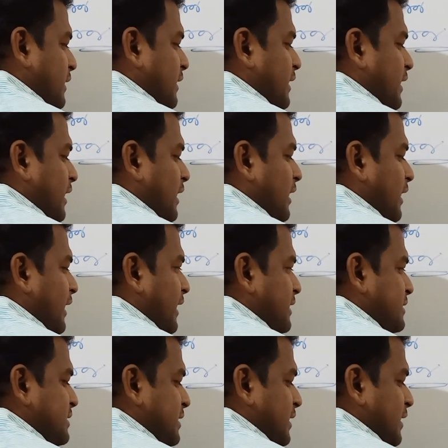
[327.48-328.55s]
del
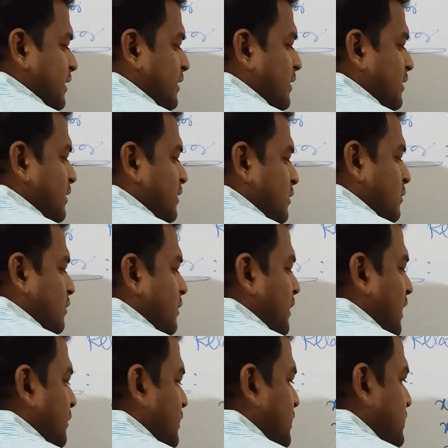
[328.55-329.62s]
xm will be
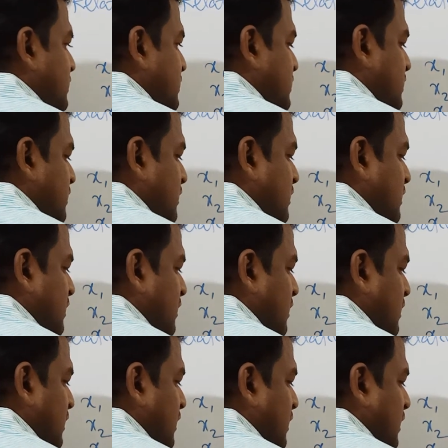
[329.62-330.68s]
how much?
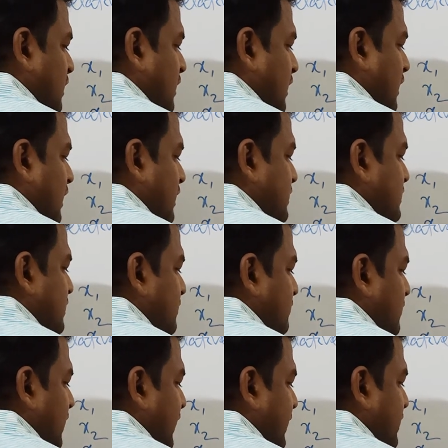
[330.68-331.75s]
Xm
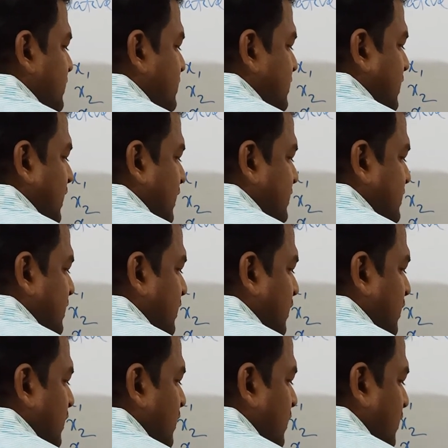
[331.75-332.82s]
minus xn
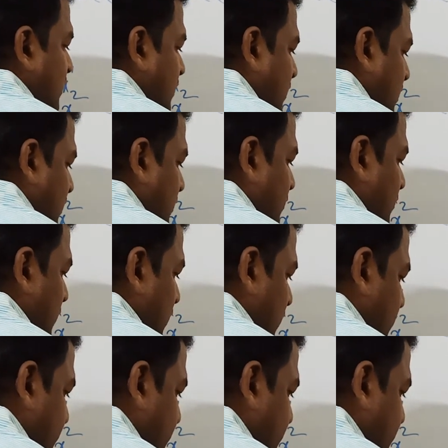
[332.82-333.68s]
mod.